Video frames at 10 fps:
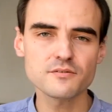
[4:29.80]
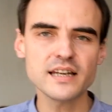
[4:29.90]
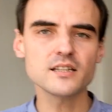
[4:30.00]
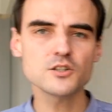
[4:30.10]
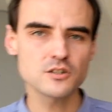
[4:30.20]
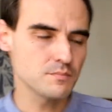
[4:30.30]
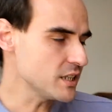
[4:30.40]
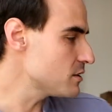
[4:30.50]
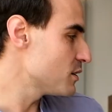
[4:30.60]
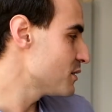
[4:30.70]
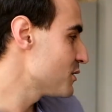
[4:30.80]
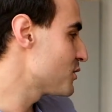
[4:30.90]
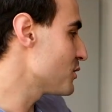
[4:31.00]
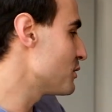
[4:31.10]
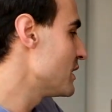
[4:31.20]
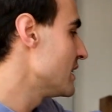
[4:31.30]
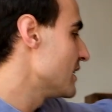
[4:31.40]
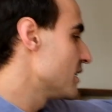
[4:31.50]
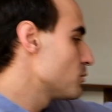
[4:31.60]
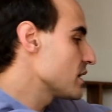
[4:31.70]
vanished a bit. So
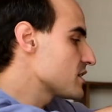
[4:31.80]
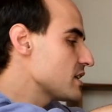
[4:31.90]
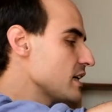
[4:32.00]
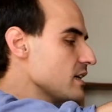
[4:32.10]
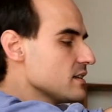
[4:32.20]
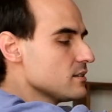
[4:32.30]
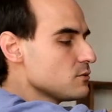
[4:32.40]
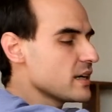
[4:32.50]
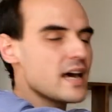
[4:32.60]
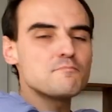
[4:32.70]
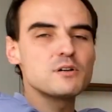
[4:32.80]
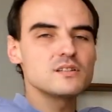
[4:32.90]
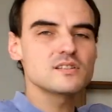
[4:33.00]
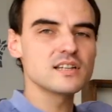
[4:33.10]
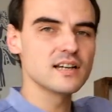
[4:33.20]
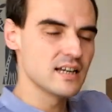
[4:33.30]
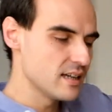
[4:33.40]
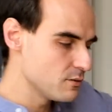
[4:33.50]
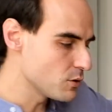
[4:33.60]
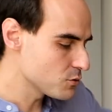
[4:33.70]
we'll see what happens
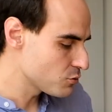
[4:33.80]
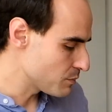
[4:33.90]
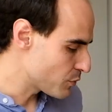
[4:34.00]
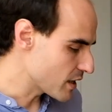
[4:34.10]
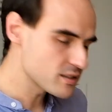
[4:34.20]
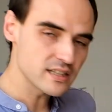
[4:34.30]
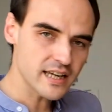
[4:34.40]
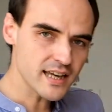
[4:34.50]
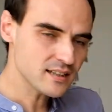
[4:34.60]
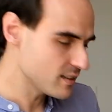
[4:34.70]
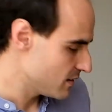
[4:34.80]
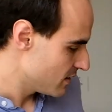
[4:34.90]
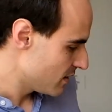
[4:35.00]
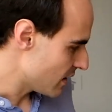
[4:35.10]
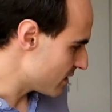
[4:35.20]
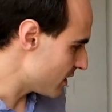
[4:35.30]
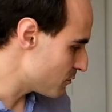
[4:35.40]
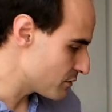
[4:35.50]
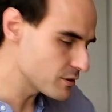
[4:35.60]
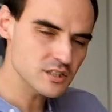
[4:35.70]
once we press the cake. I think
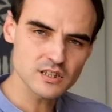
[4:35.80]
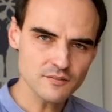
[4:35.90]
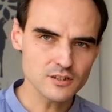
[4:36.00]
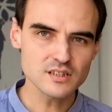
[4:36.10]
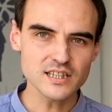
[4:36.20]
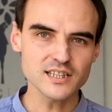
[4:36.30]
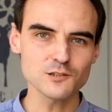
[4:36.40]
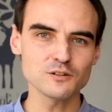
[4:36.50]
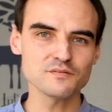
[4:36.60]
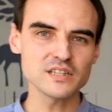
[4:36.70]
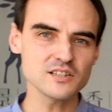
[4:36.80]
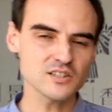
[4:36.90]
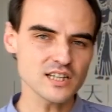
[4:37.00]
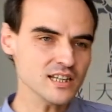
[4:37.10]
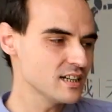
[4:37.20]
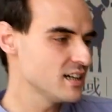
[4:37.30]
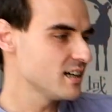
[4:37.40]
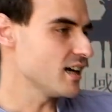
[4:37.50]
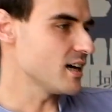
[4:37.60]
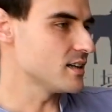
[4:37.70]
we've got 70 kilo of this tea,
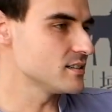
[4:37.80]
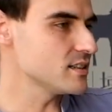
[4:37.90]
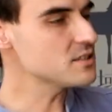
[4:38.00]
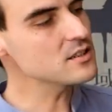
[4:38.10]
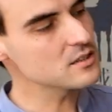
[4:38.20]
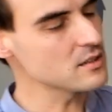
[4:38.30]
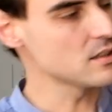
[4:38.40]
and this is